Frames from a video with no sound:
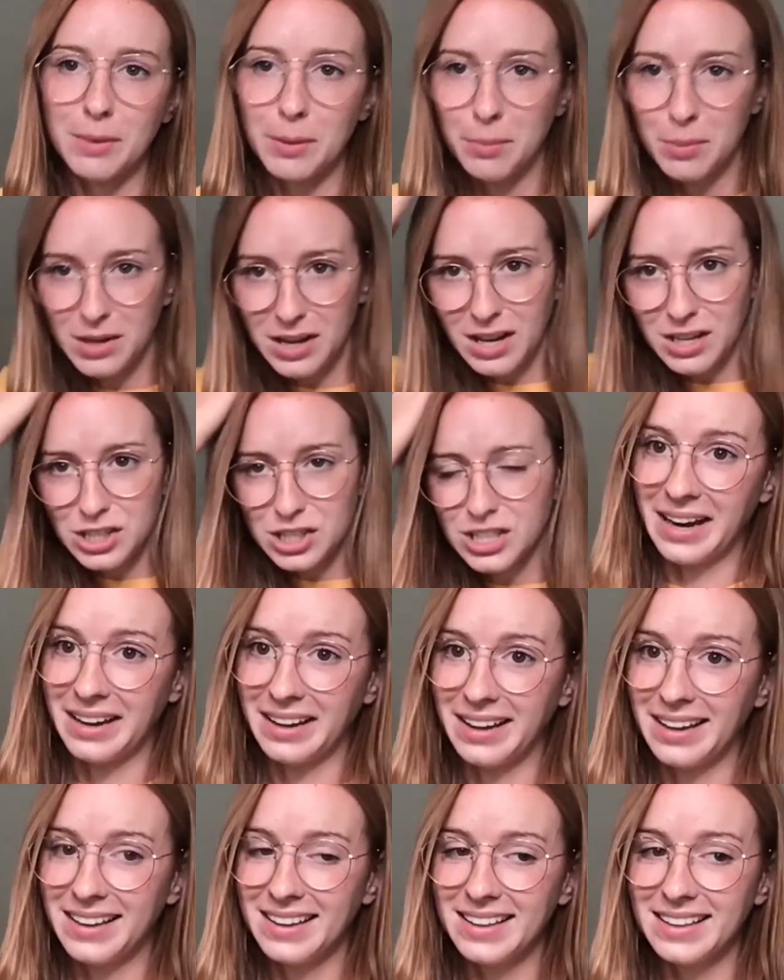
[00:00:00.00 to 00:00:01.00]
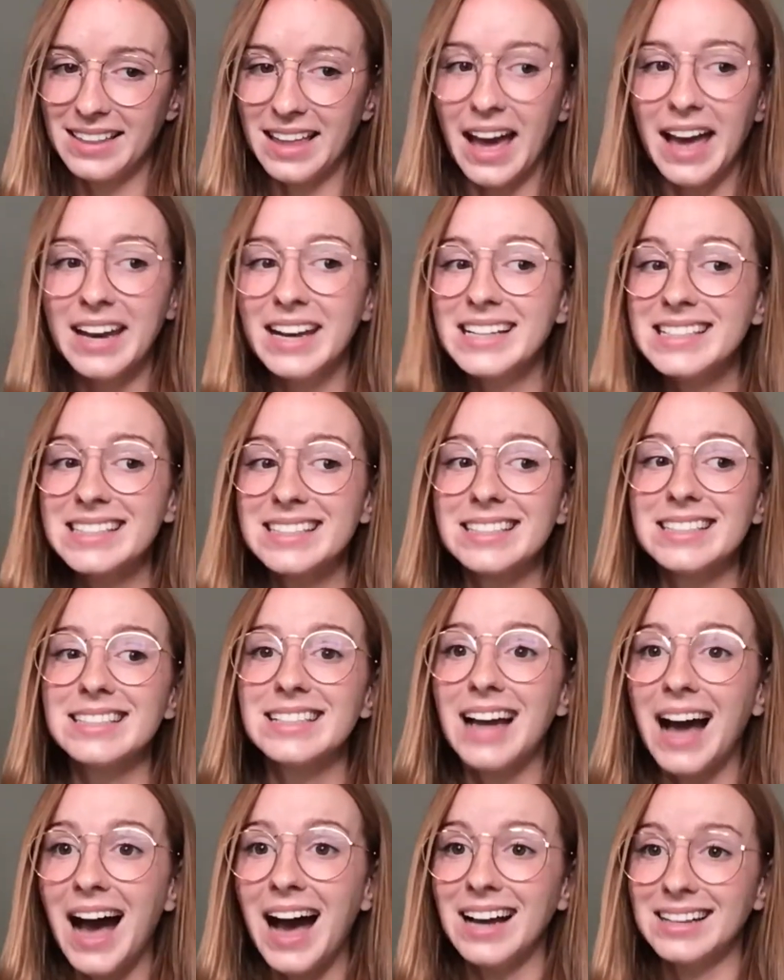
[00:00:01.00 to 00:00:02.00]
the production. That is
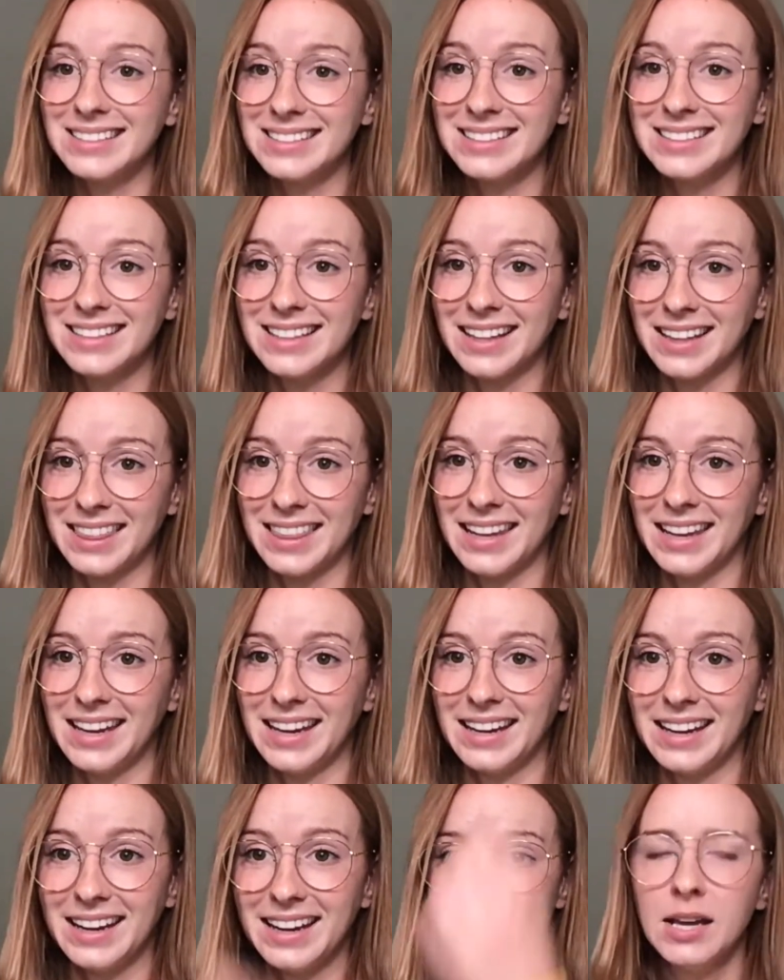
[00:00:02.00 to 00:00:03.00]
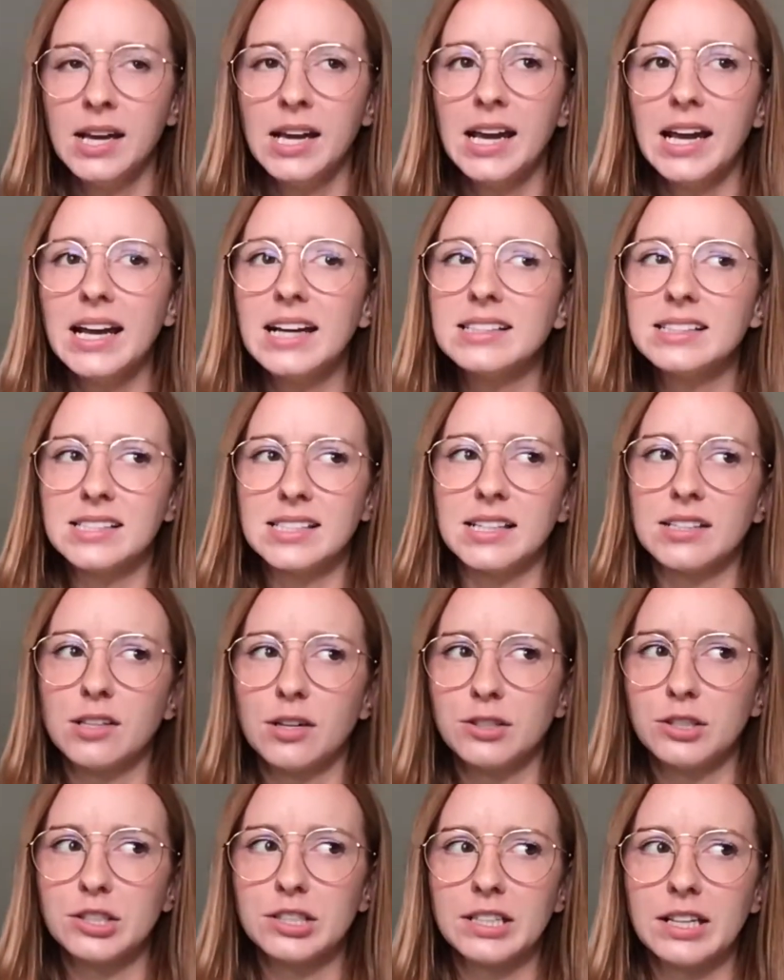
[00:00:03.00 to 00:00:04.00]
not a thing. It sits
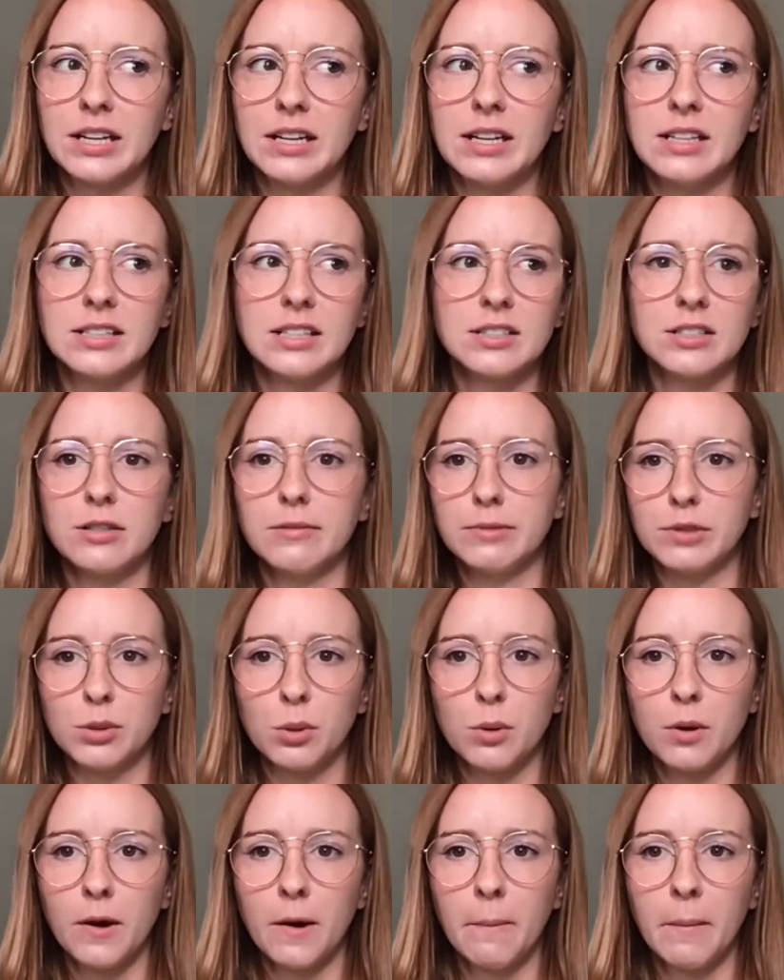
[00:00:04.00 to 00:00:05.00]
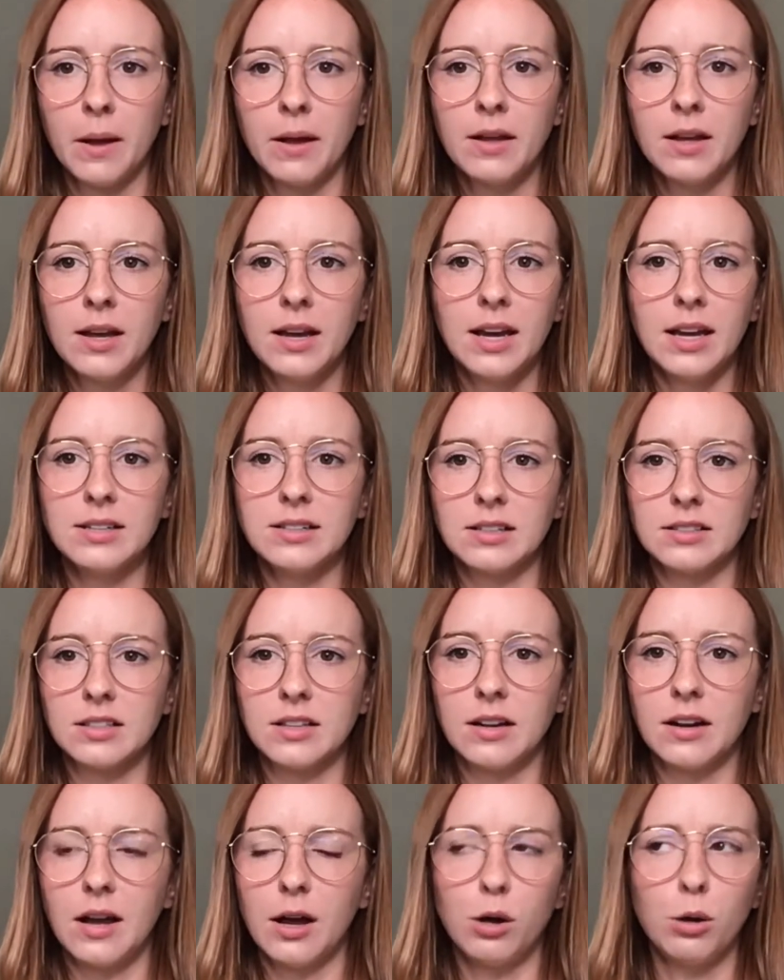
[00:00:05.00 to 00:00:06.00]
on your skin, it doesn't absorb, it
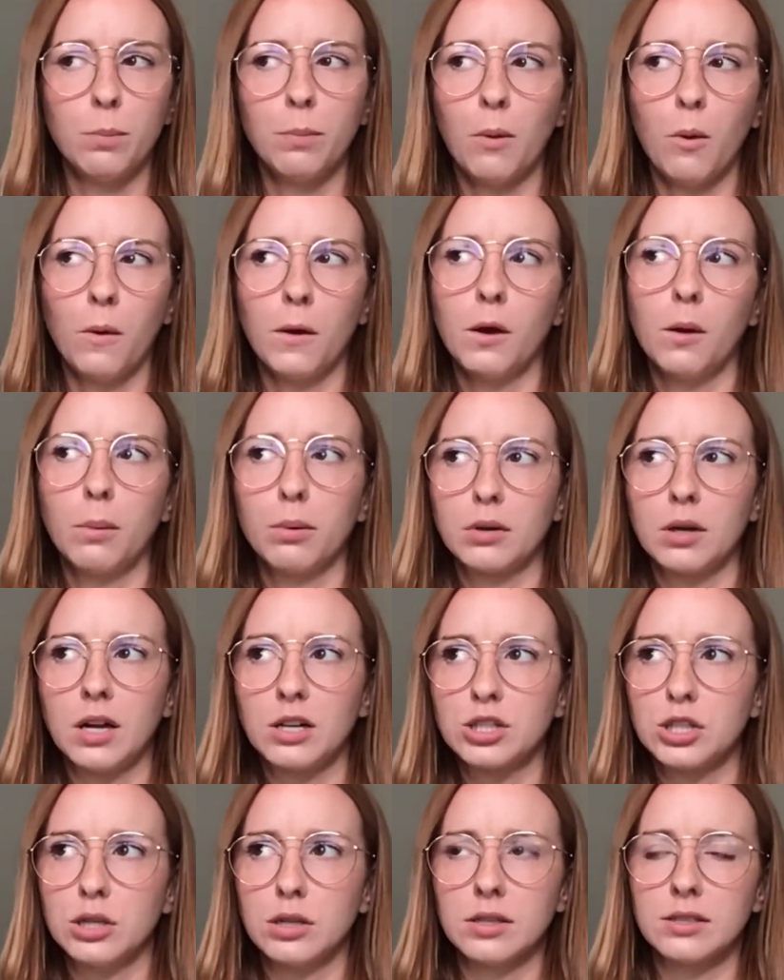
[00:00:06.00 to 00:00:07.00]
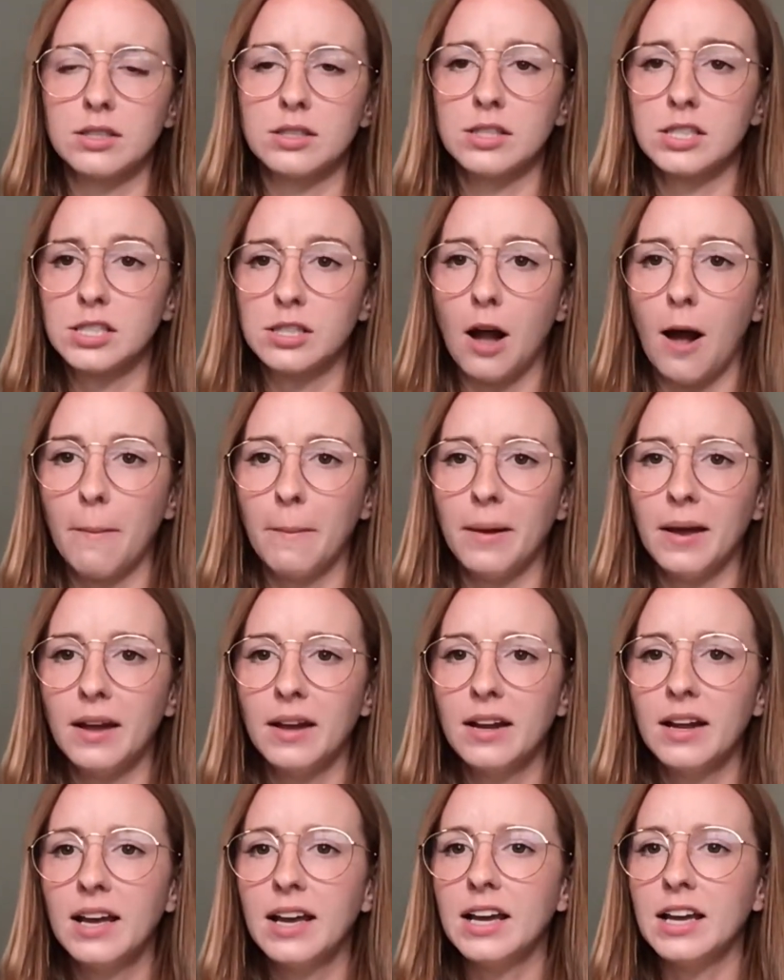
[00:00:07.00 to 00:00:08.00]
doesn't help oil production, it doesn't stop
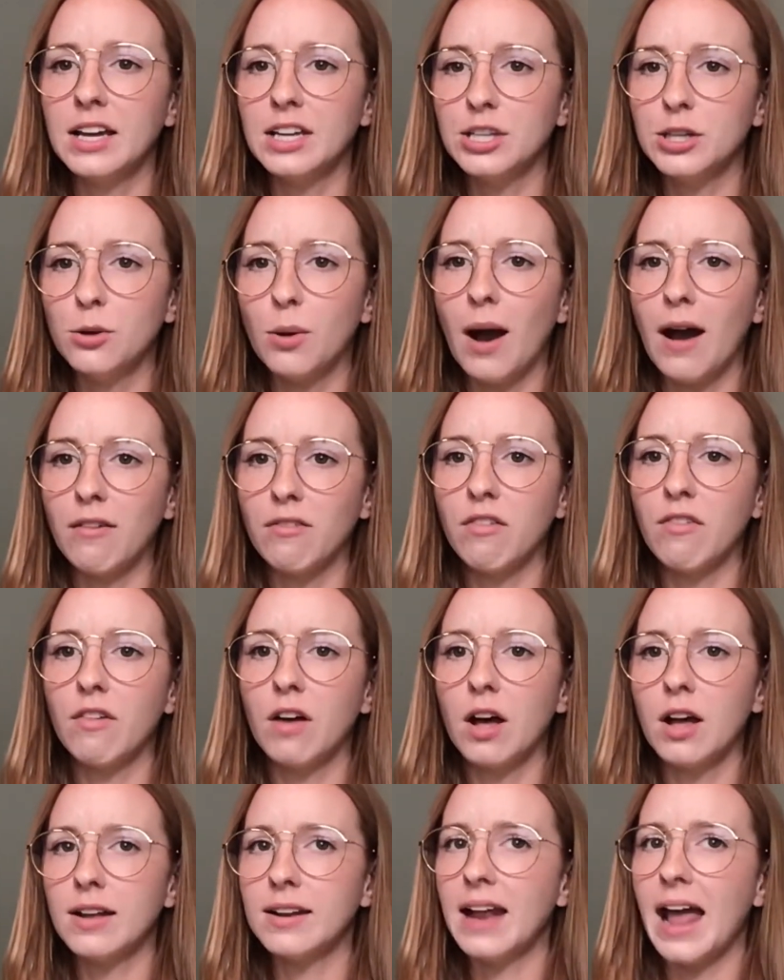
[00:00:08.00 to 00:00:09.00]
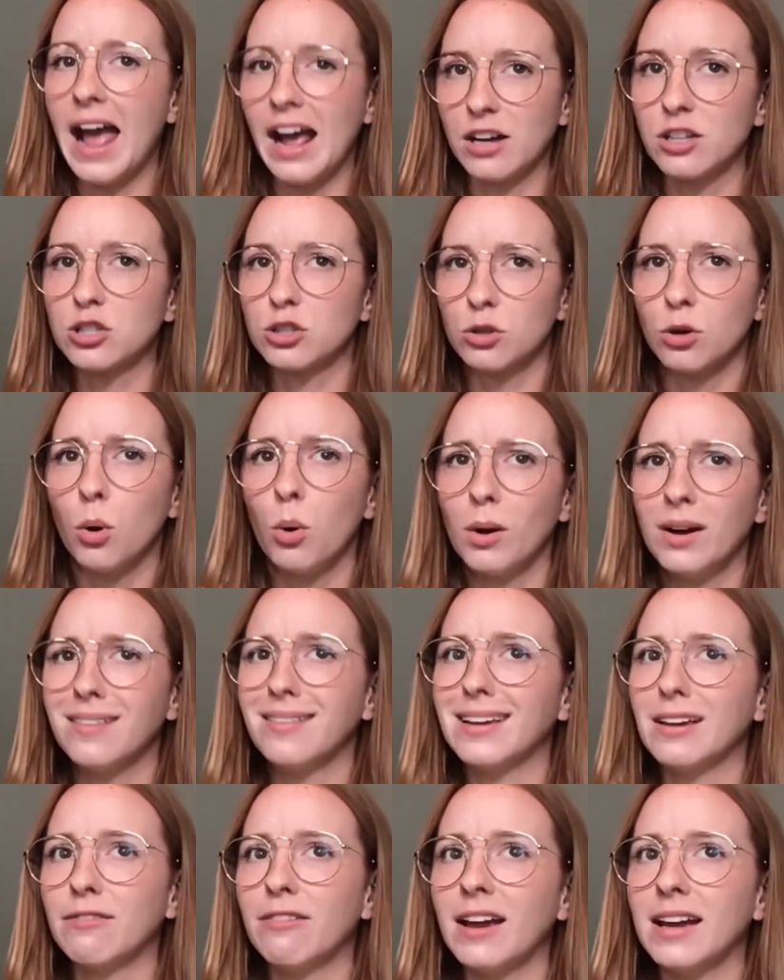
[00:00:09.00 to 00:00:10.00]
it. You have an extra
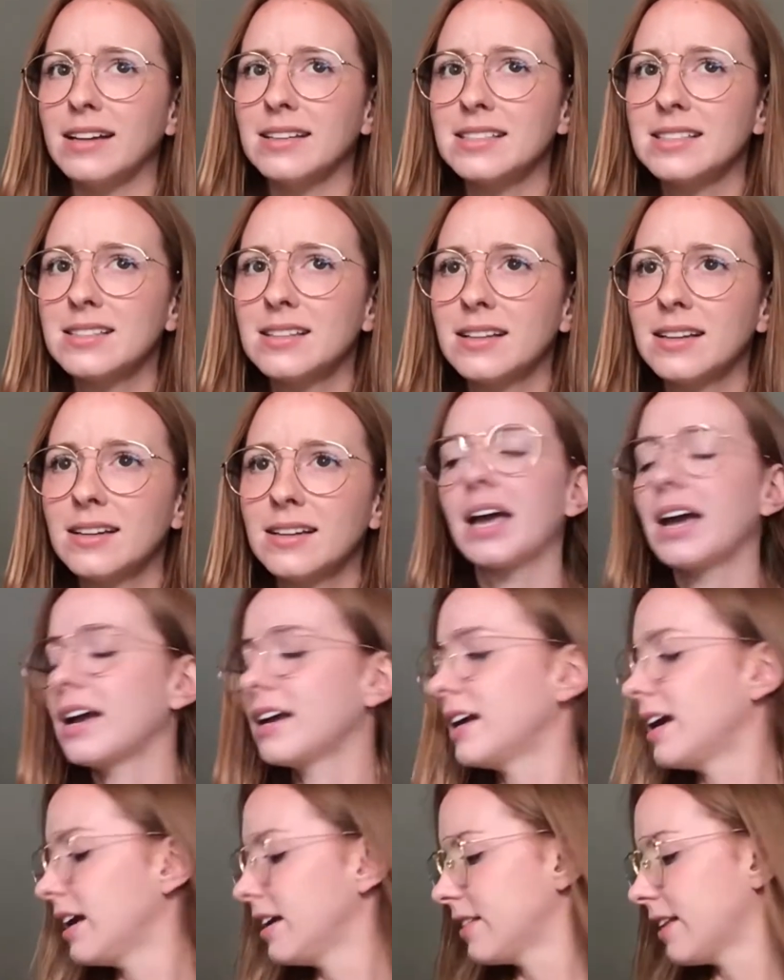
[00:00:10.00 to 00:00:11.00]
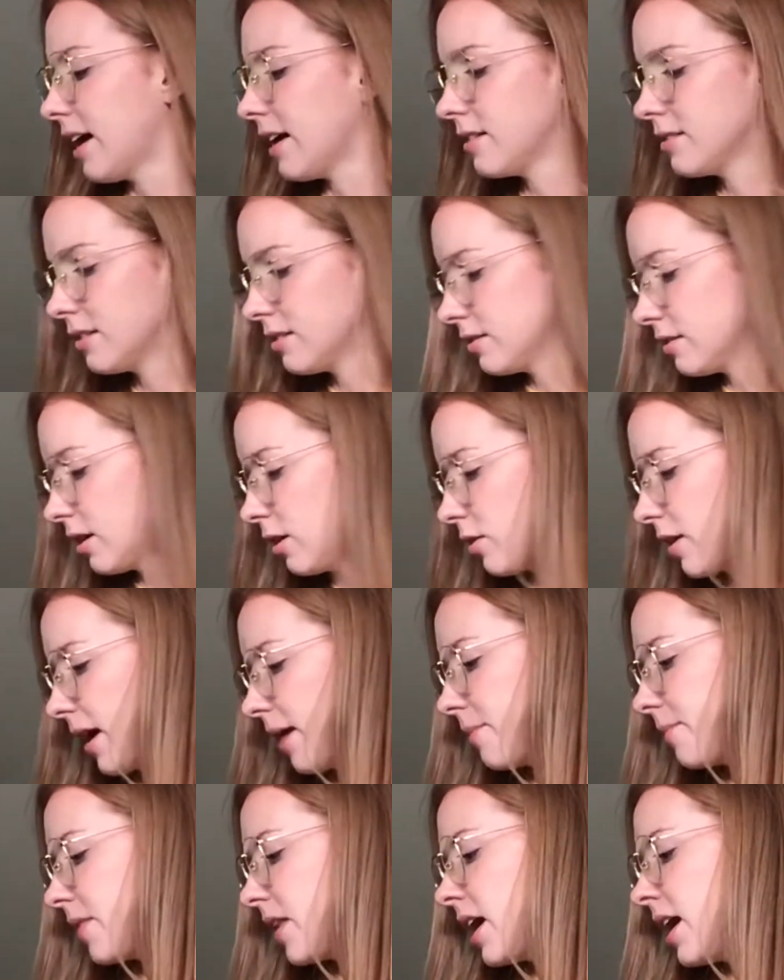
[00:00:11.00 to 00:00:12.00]
oily face. I hate that.
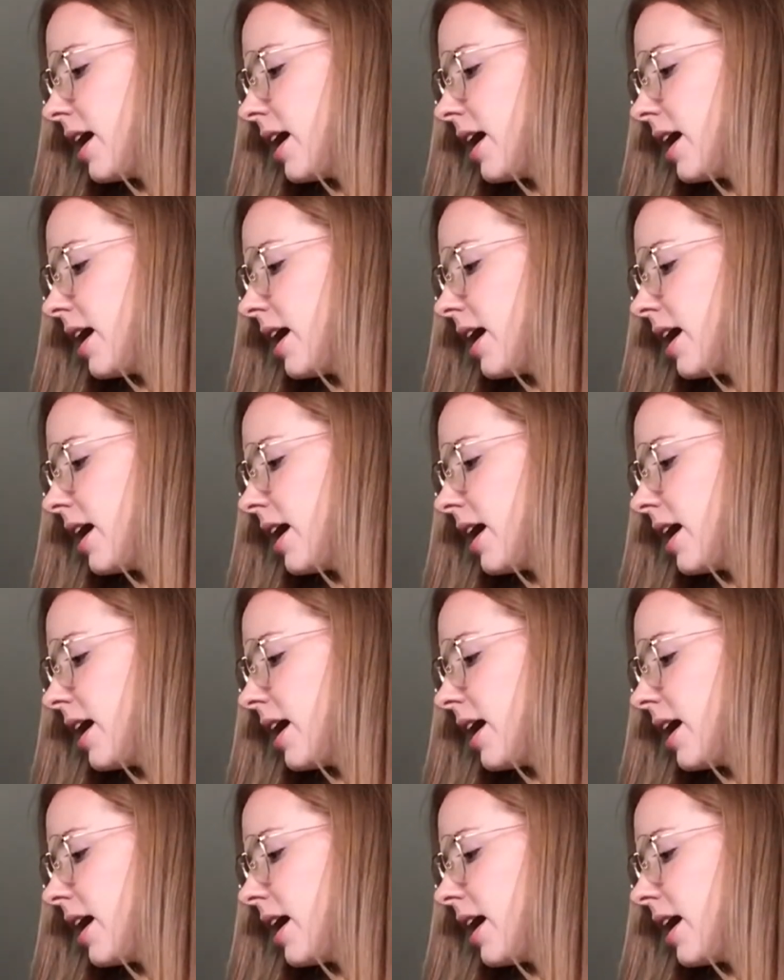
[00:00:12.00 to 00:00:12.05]
Okay.